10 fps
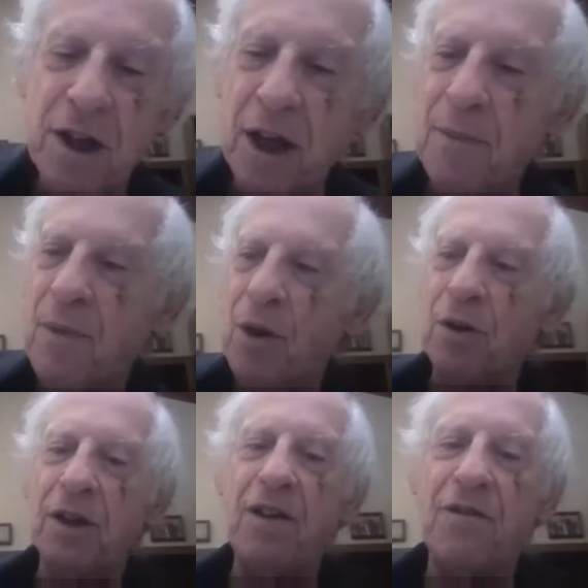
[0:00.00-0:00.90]
to him
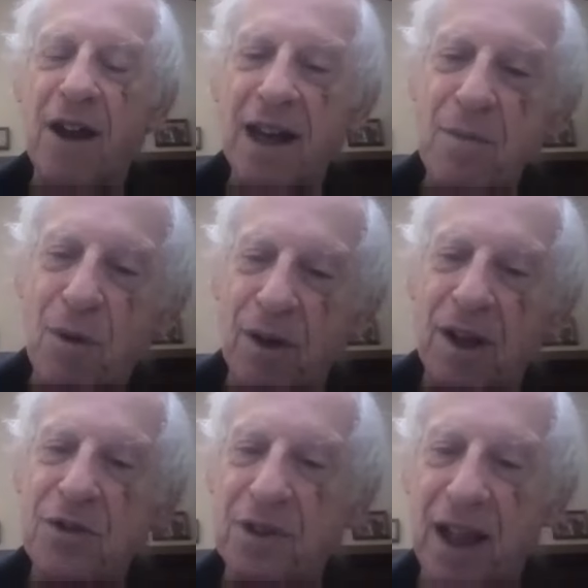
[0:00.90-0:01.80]
early Friday
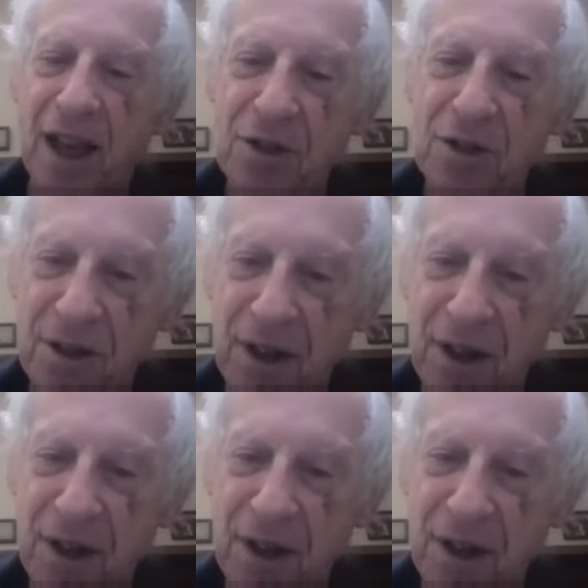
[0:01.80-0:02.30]
mornings for the last year